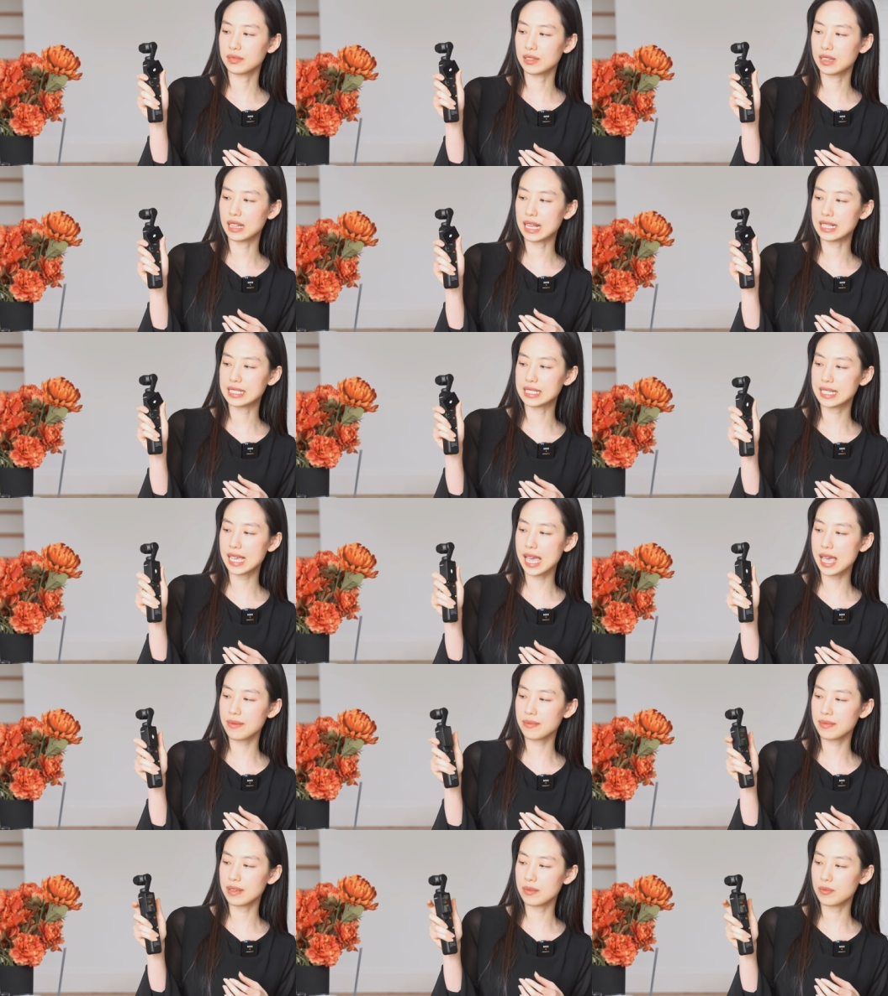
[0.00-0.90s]

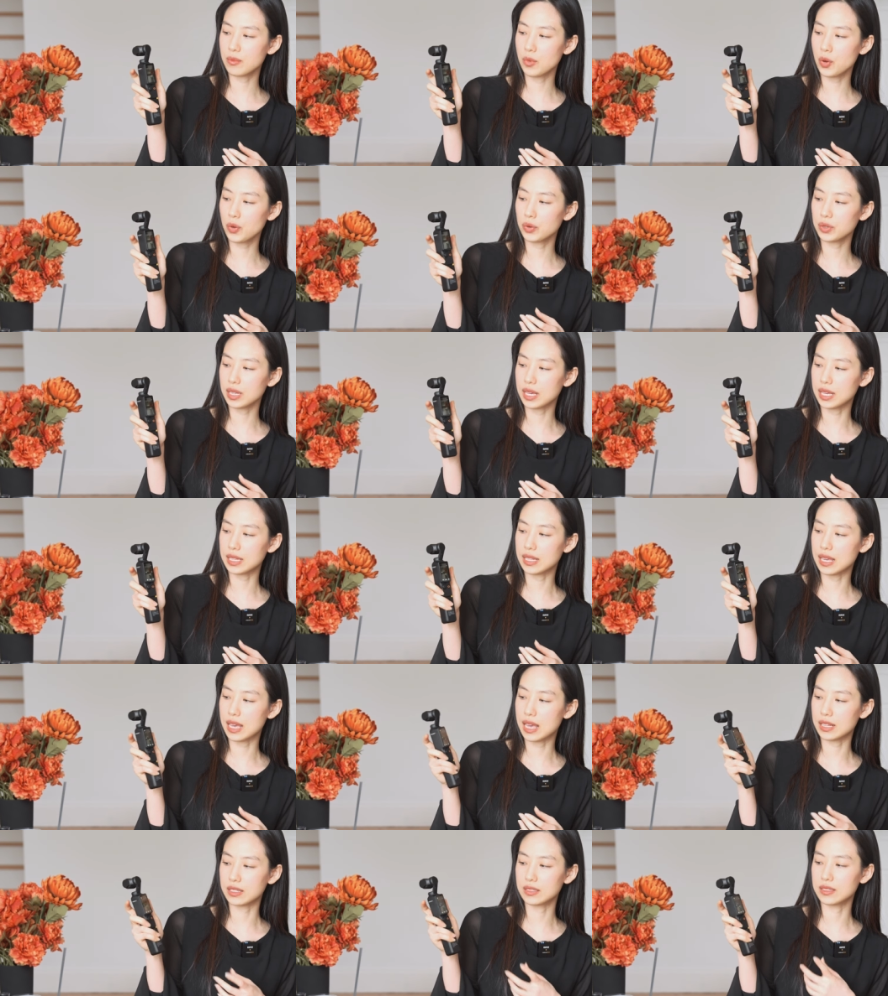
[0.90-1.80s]
landscape mode, and
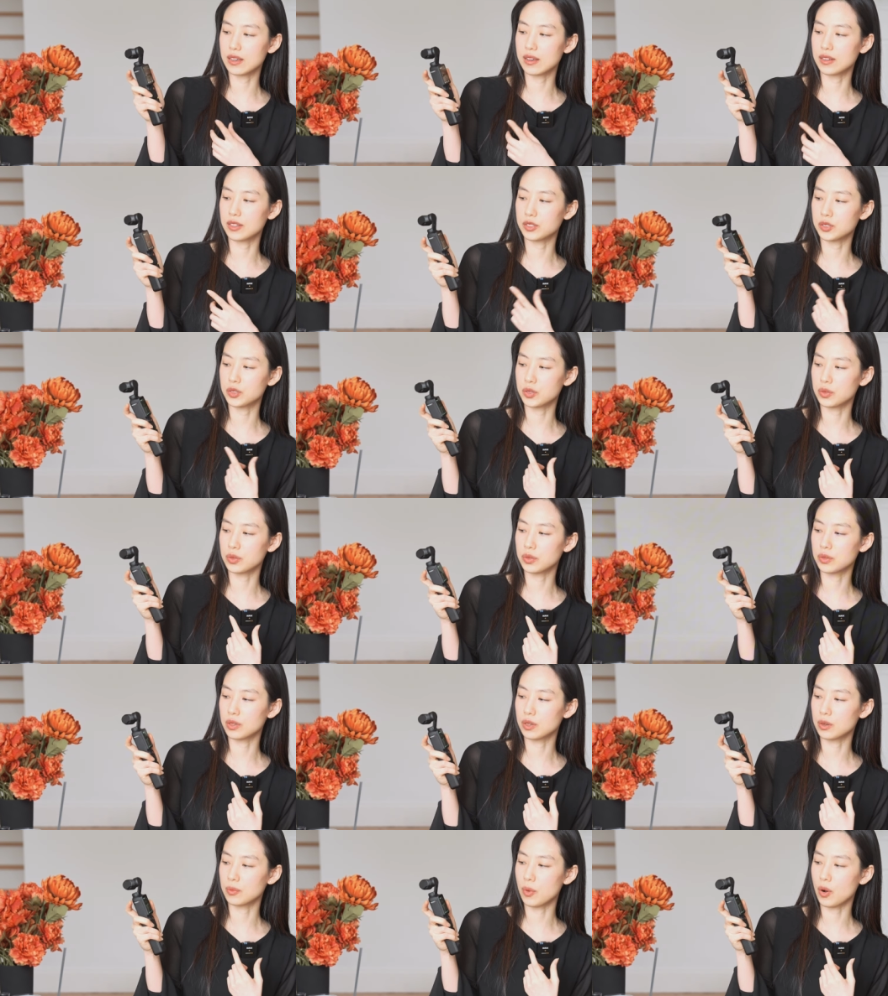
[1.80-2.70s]
then turn
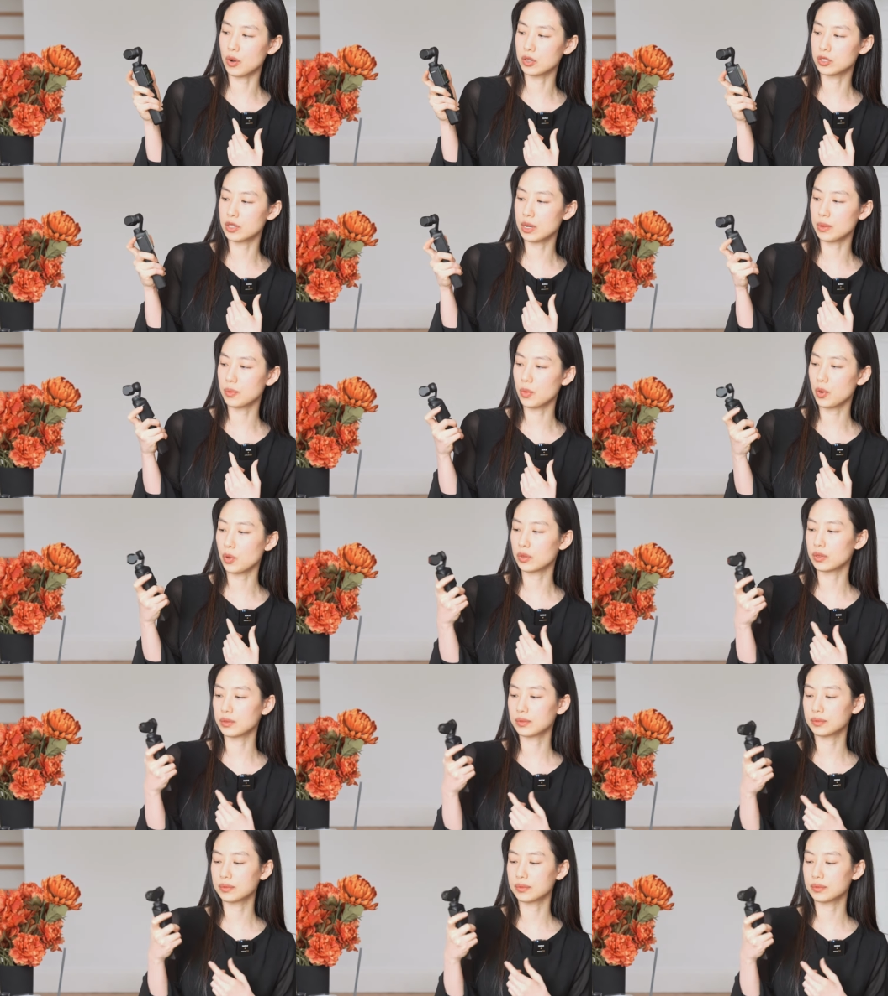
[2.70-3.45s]
into a portrait mode.